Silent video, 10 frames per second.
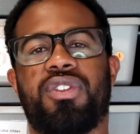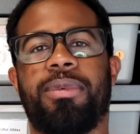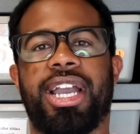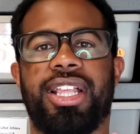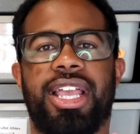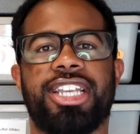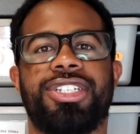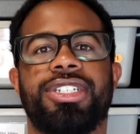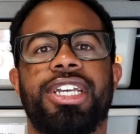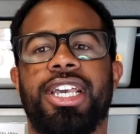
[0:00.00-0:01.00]
my
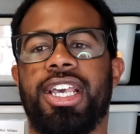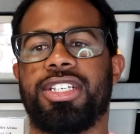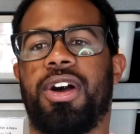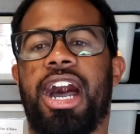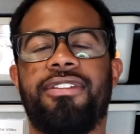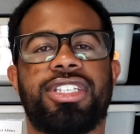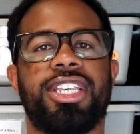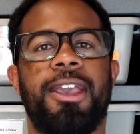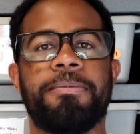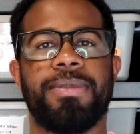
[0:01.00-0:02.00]
collection. So
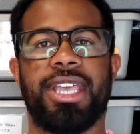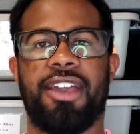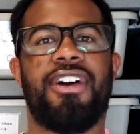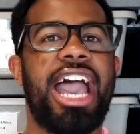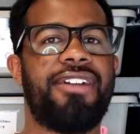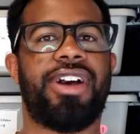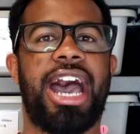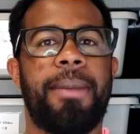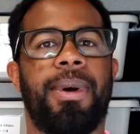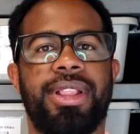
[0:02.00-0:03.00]
obviously, if I have a
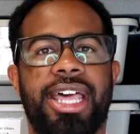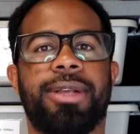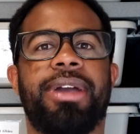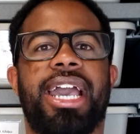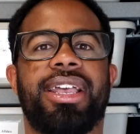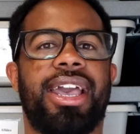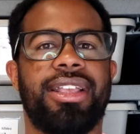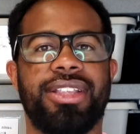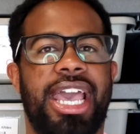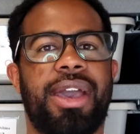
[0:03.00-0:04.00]
hypo leatherback
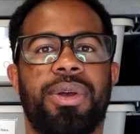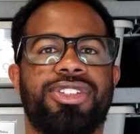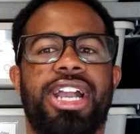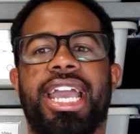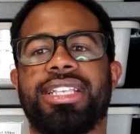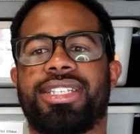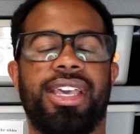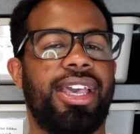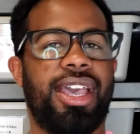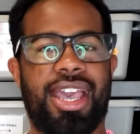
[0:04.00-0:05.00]
trans
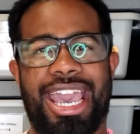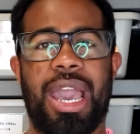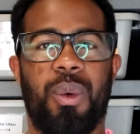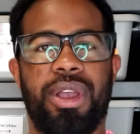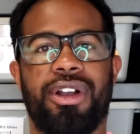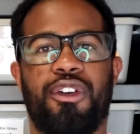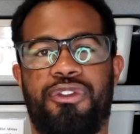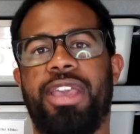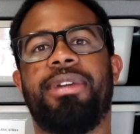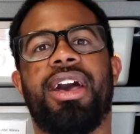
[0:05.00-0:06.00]
het weiro
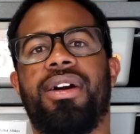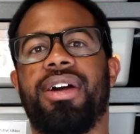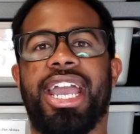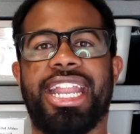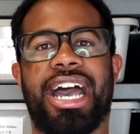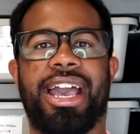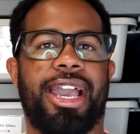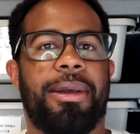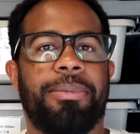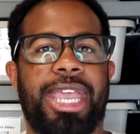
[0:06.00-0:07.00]
female and
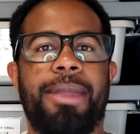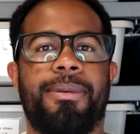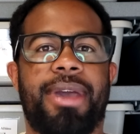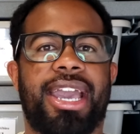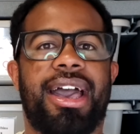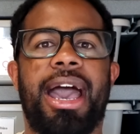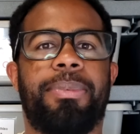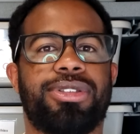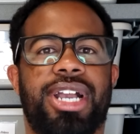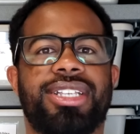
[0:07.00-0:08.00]
I'm keeping back a
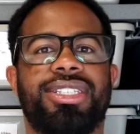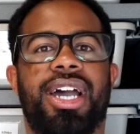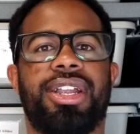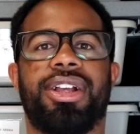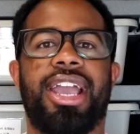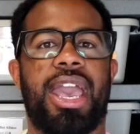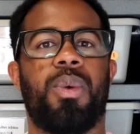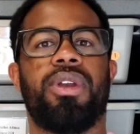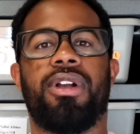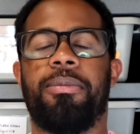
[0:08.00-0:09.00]
hypotrans dunner het
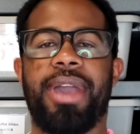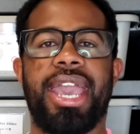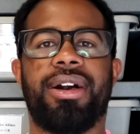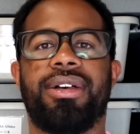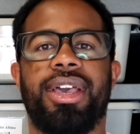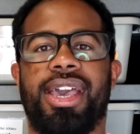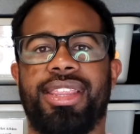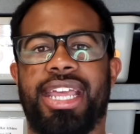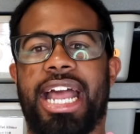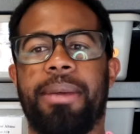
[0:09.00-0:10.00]
weiro male,
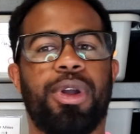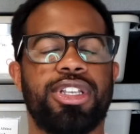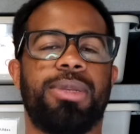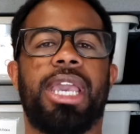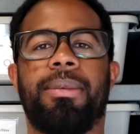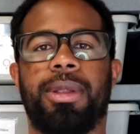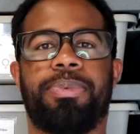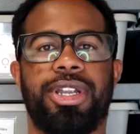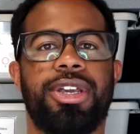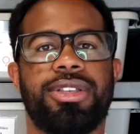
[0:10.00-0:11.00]
then I'm going to be able to
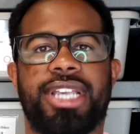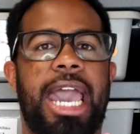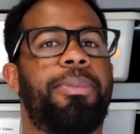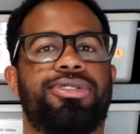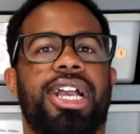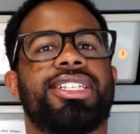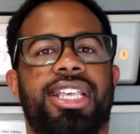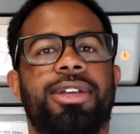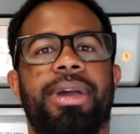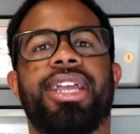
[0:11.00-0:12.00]
produce hypotrans
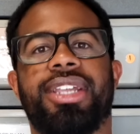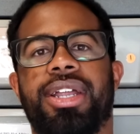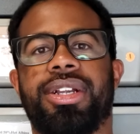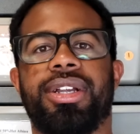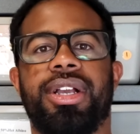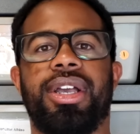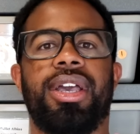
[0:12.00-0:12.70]
leatherback dunner